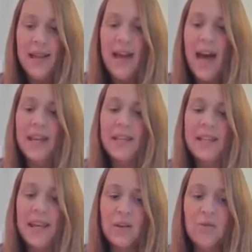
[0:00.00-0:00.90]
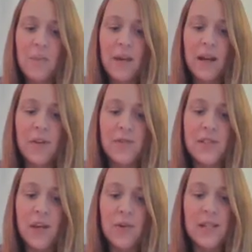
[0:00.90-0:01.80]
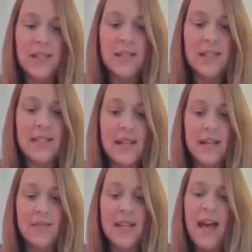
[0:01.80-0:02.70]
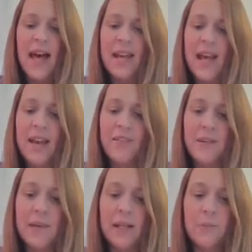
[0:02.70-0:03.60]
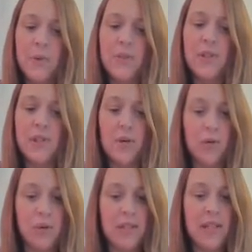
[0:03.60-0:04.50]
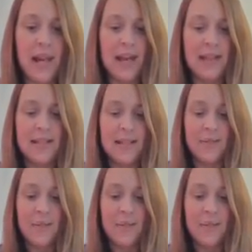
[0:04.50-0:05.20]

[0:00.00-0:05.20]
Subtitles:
It had thick rubber gloves sewn into the sleeves and heavy metal boots sewn onto the legs.